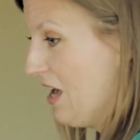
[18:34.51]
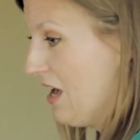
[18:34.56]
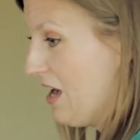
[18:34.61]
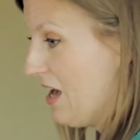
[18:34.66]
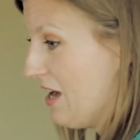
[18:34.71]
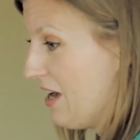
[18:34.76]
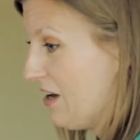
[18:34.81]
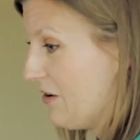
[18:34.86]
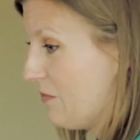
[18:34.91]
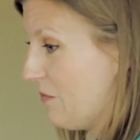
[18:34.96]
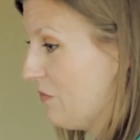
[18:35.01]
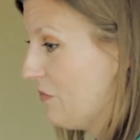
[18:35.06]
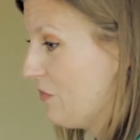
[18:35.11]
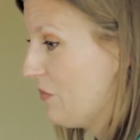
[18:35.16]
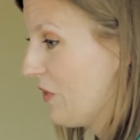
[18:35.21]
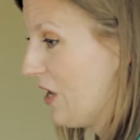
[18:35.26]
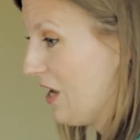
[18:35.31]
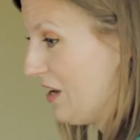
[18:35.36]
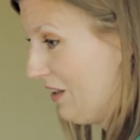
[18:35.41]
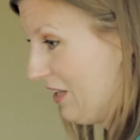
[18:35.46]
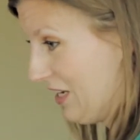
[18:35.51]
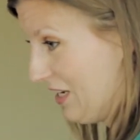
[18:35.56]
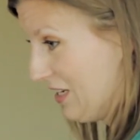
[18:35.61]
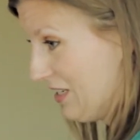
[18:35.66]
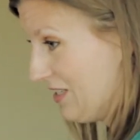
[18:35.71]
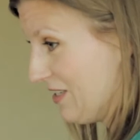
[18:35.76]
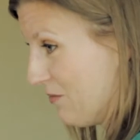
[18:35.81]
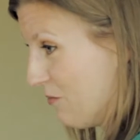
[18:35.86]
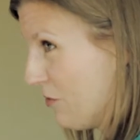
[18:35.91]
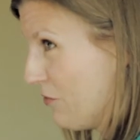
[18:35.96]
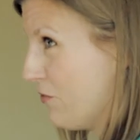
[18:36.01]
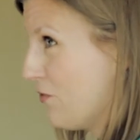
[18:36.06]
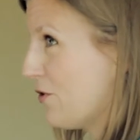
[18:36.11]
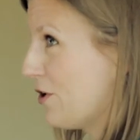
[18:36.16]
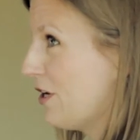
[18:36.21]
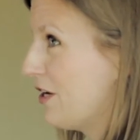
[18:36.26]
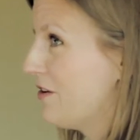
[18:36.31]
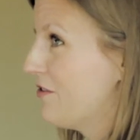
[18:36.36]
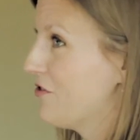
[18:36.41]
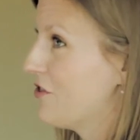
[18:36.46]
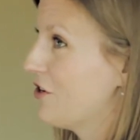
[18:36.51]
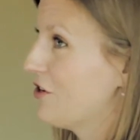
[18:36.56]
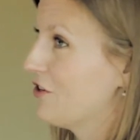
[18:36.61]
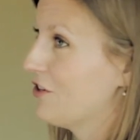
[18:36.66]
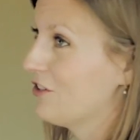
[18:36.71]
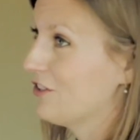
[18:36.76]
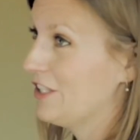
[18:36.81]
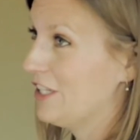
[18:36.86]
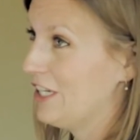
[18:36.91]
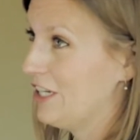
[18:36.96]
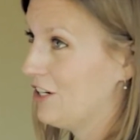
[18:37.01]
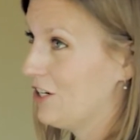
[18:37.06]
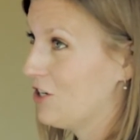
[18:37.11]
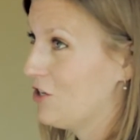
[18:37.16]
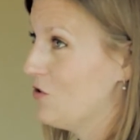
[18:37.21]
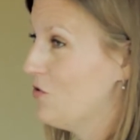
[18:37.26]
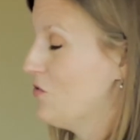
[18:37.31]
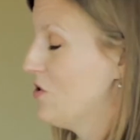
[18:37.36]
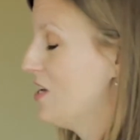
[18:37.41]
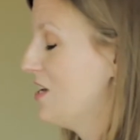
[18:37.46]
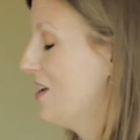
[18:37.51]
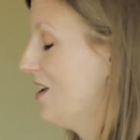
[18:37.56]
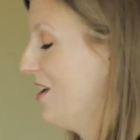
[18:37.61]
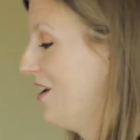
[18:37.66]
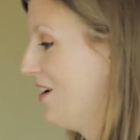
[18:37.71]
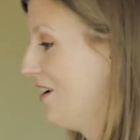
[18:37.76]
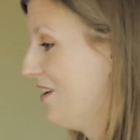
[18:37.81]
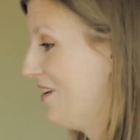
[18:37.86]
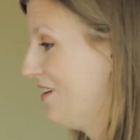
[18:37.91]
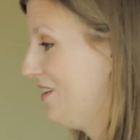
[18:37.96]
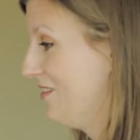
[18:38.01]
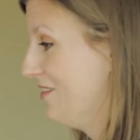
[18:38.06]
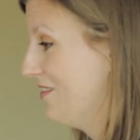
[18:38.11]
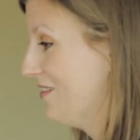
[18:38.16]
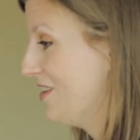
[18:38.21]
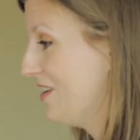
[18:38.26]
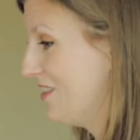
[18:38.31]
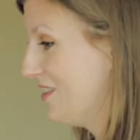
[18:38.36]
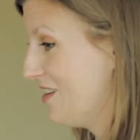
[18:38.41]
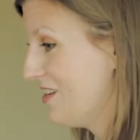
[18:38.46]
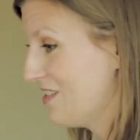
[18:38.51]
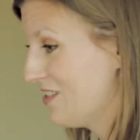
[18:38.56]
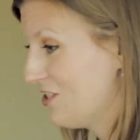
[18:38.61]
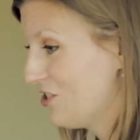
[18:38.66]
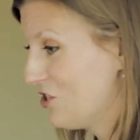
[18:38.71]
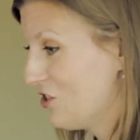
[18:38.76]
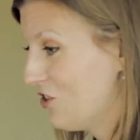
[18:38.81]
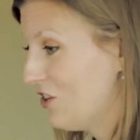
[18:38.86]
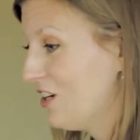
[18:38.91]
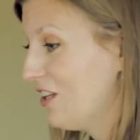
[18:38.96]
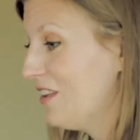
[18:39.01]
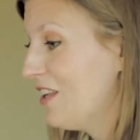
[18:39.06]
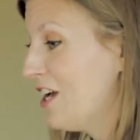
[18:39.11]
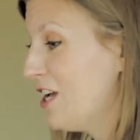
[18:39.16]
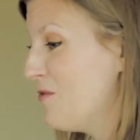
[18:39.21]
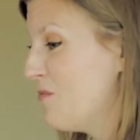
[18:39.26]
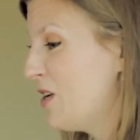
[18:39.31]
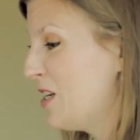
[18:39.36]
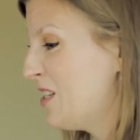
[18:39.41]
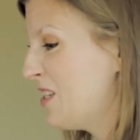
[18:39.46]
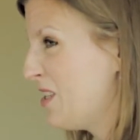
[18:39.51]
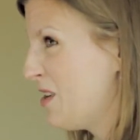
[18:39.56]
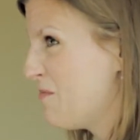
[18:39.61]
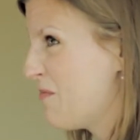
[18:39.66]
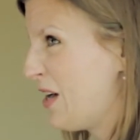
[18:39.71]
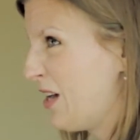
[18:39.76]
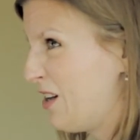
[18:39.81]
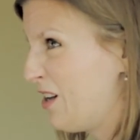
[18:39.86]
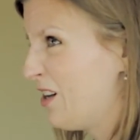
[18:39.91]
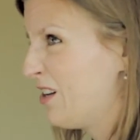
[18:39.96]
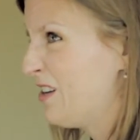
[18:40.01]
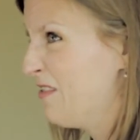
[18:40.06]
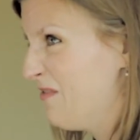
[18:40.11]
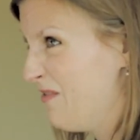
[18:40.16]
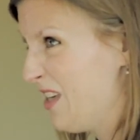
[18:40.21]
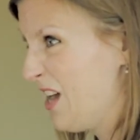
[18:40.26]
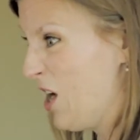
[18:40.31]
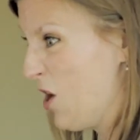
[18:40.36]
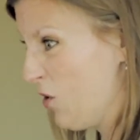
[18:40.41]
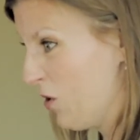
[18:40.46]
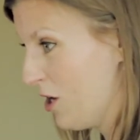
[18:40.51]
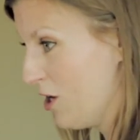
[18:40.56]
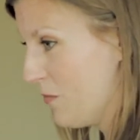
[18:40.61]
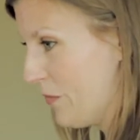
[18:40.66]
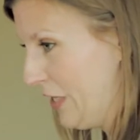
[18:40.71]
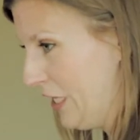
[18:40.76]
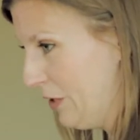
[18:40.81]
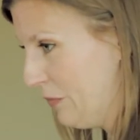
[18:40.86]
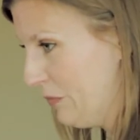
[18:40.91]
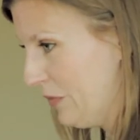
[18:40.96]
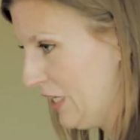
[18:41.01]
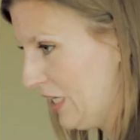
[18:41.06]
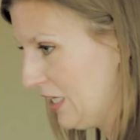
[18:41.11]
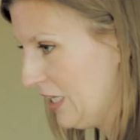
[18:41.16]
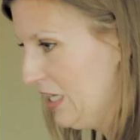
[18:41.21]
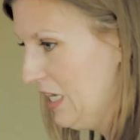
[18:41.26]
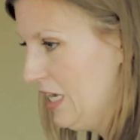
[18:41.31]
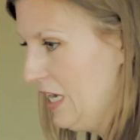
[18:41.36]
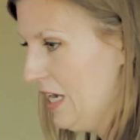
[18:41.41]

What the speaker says: And like I said before, the earlier we can get things into good alignment, the better the outcome can be.